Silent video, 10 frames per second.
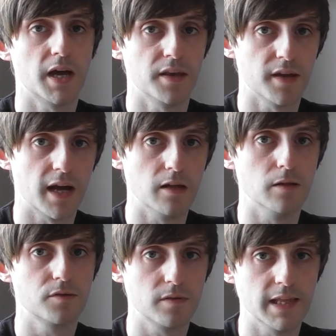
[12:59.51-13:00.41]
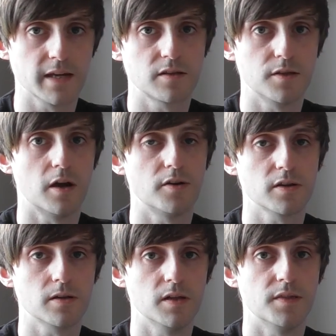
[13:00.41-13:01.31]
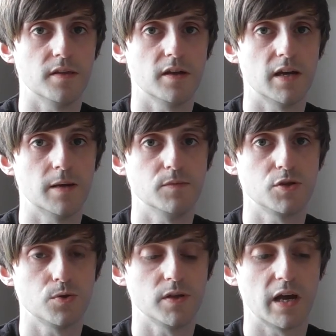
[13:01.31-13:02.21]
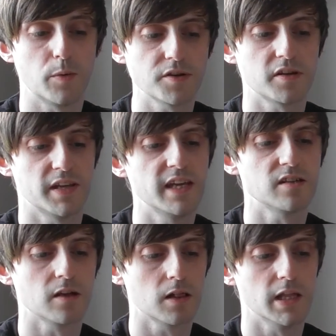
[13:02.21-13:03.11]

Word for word: and I'll link to the article and um, to show you that. I wanted it nice and